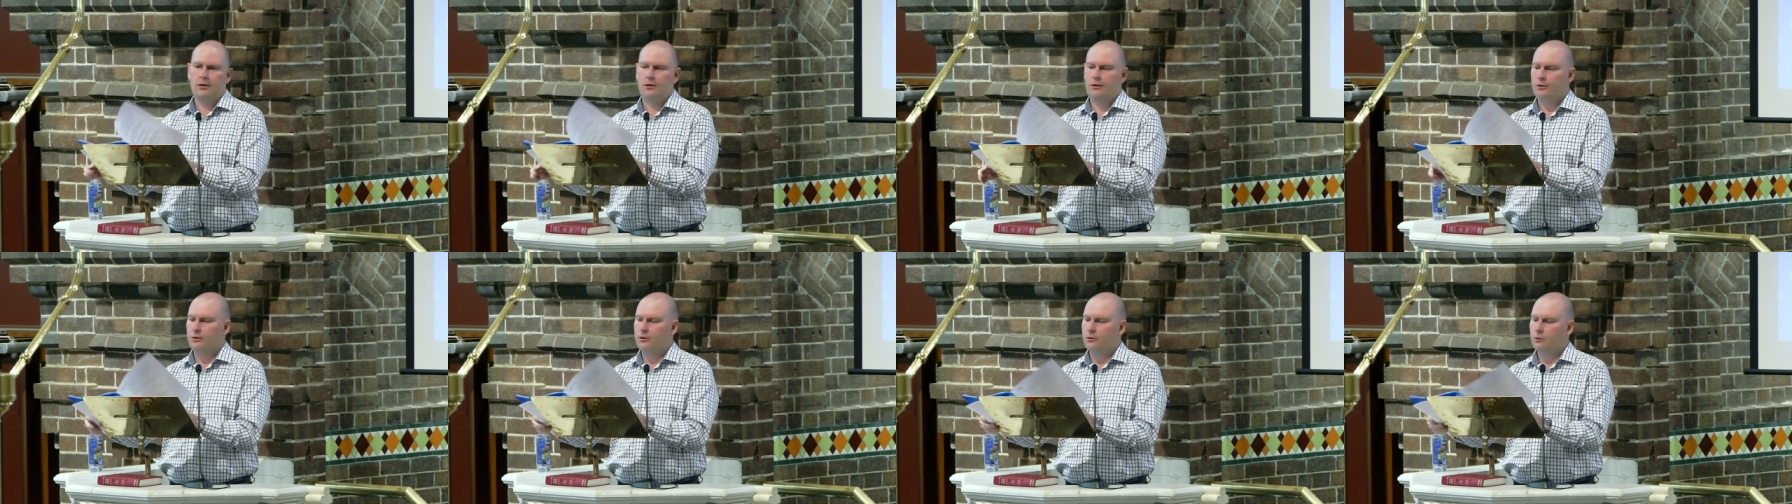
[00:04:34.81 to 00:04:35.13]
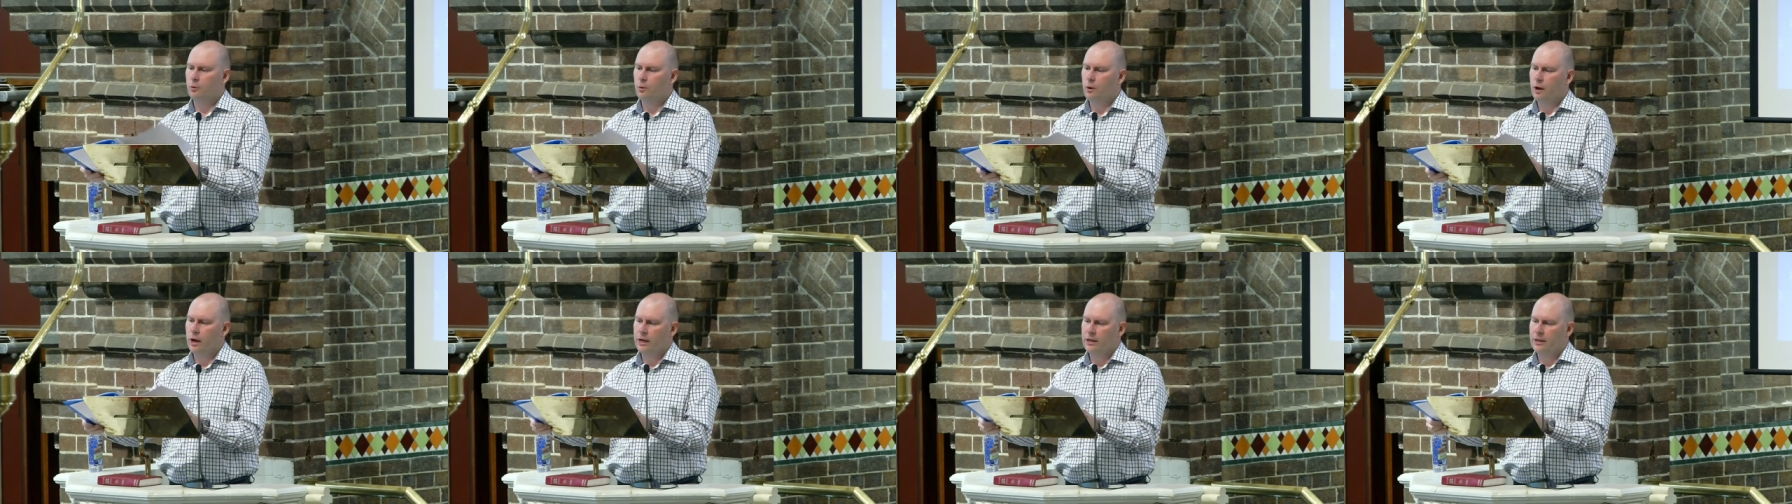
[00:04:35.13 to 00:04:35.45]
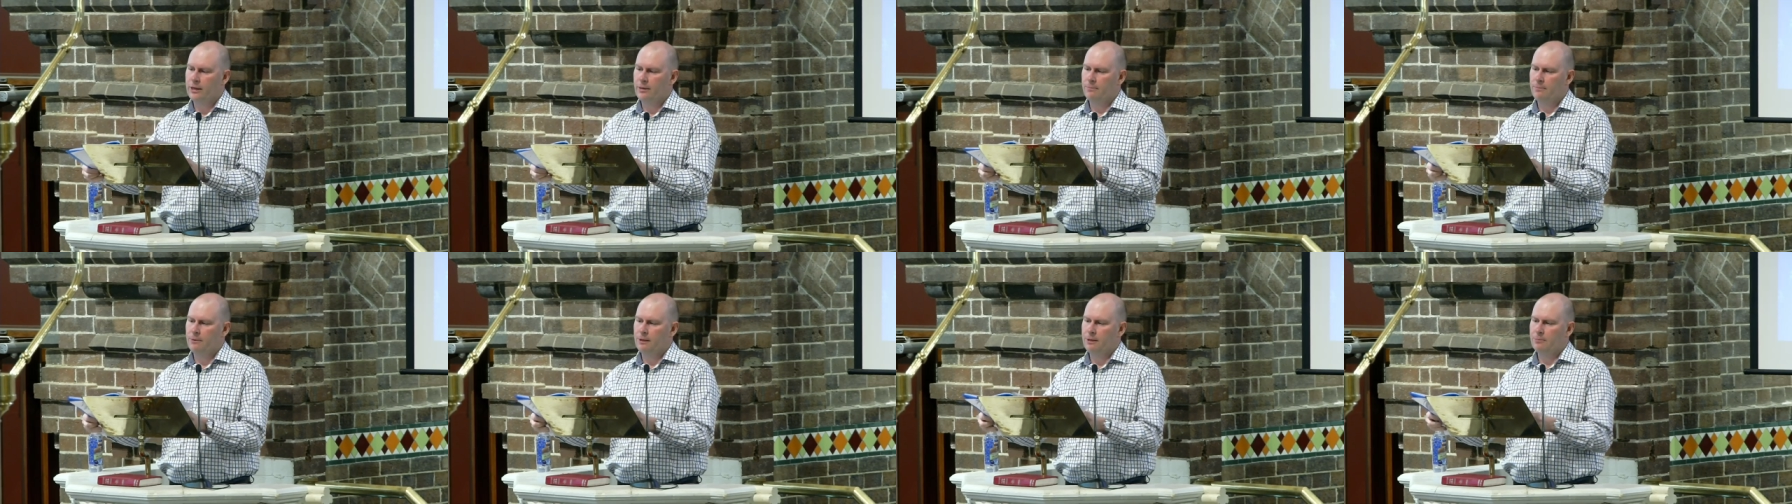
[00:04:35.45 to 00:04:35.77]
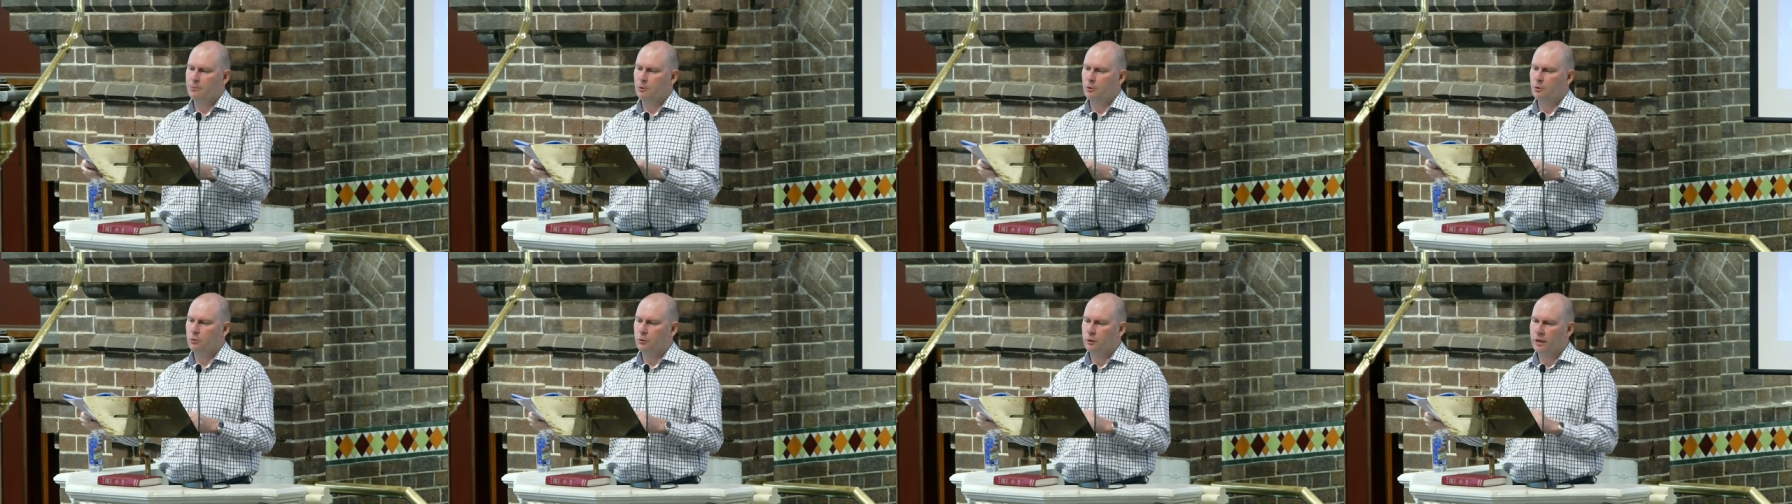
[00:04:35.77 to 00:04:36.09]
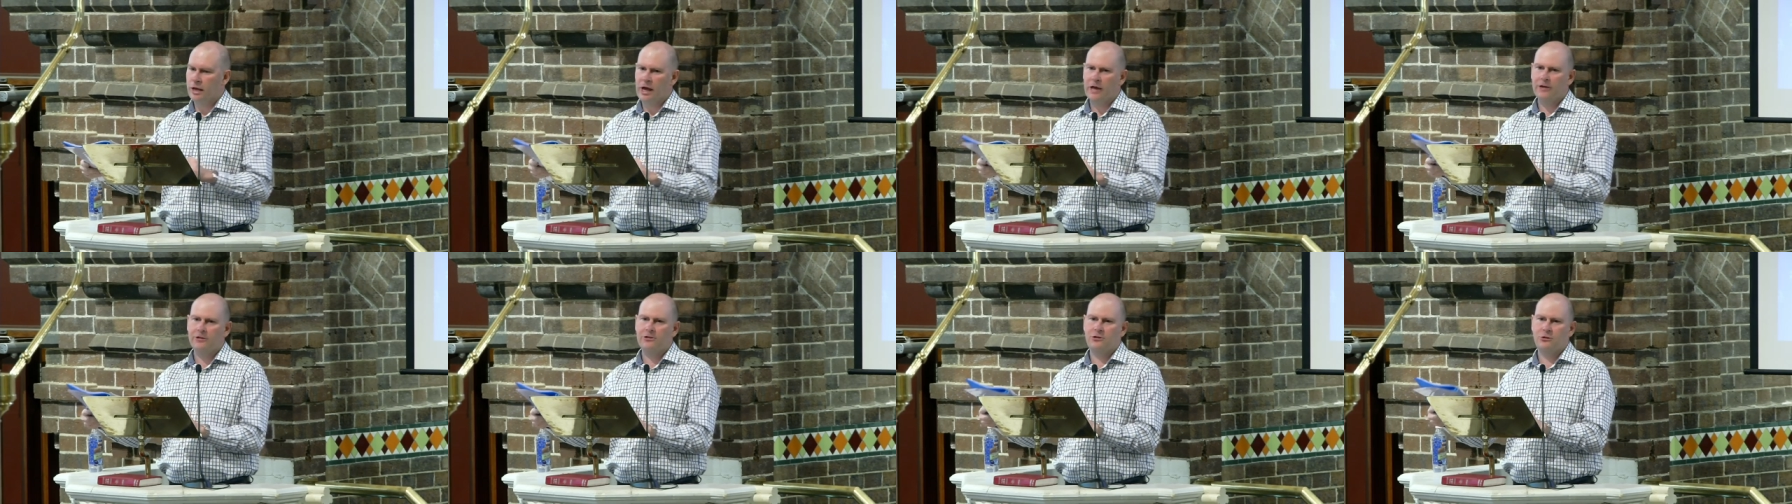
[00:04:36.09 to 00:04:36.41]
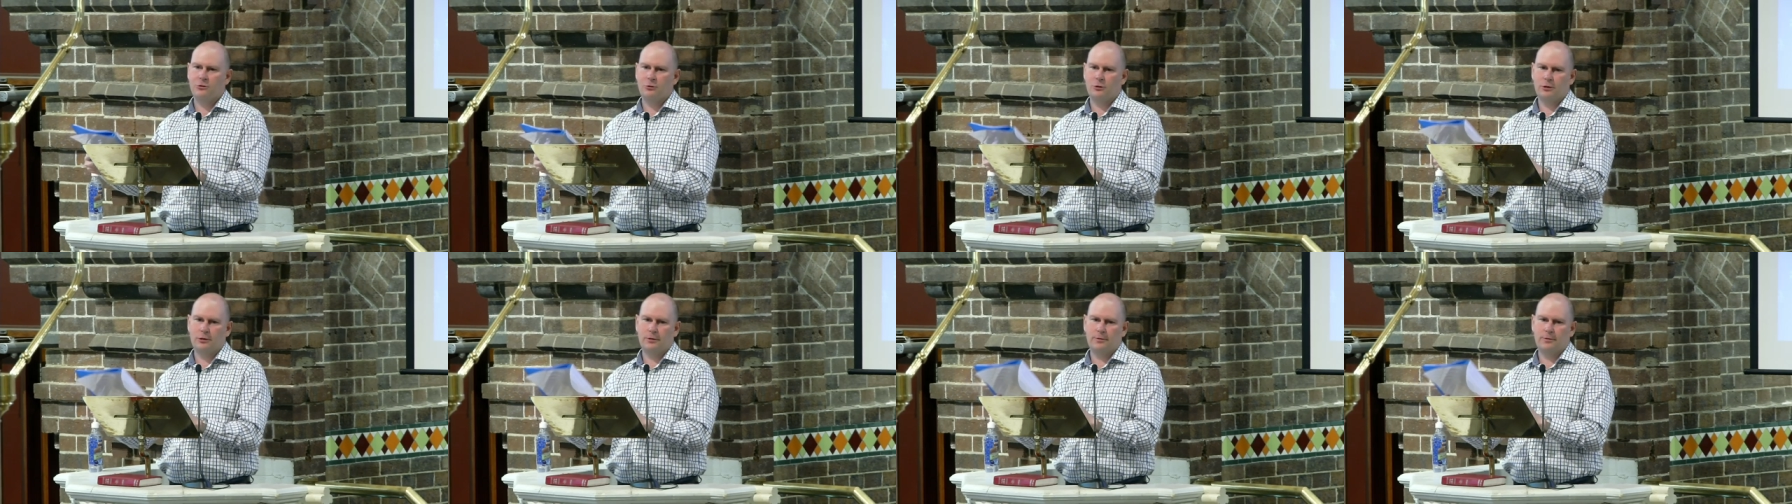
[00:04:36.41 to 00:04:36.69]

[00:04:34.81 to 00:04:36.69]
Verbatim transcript: the way that people react to it.